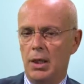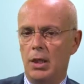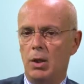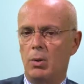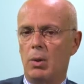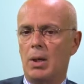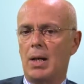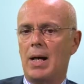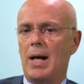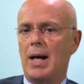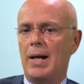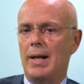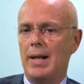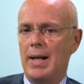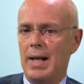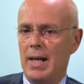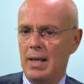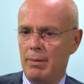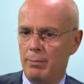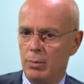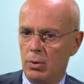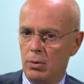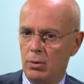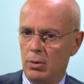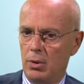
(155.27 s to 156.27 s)
you are
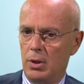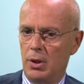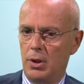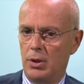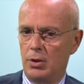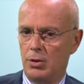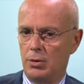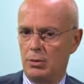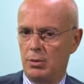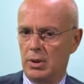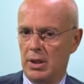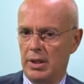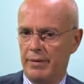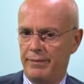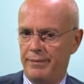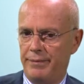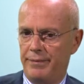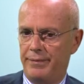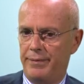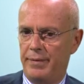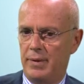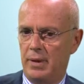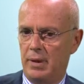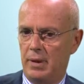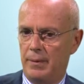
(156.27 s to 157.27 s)
unable to have
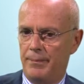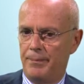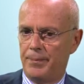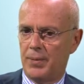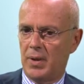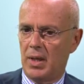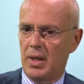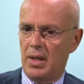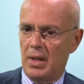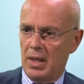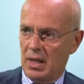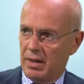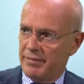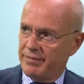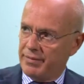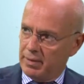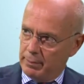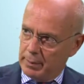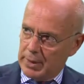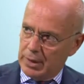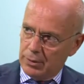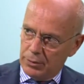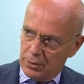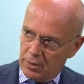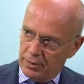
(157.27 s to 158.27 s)
enough
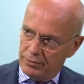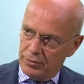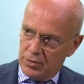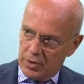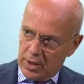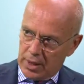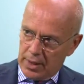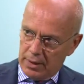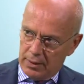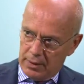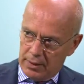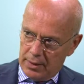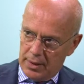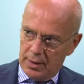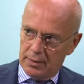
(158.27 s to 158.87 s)
amount of drug